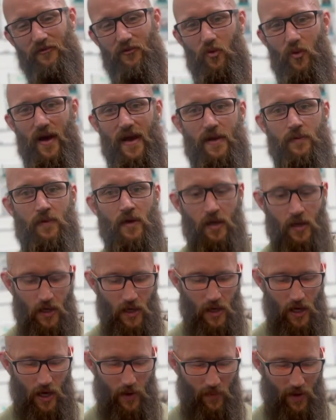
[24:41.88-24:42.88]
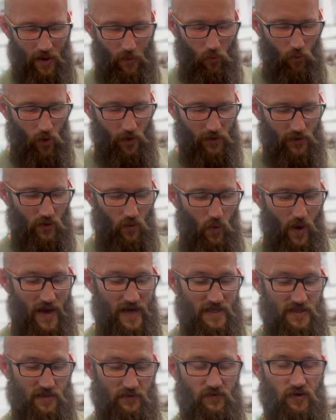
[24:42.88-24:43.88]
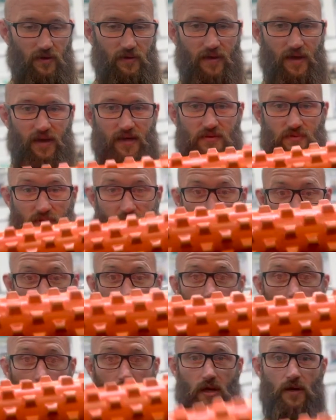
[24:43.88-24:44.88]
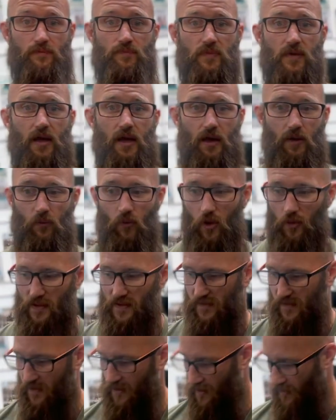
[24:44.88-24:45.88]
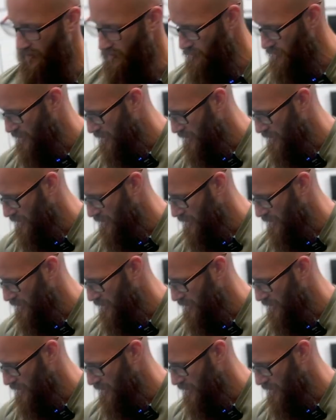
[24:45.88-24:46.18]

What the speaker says: other way. And one of the ways of doing that is with a foam roller. And what we do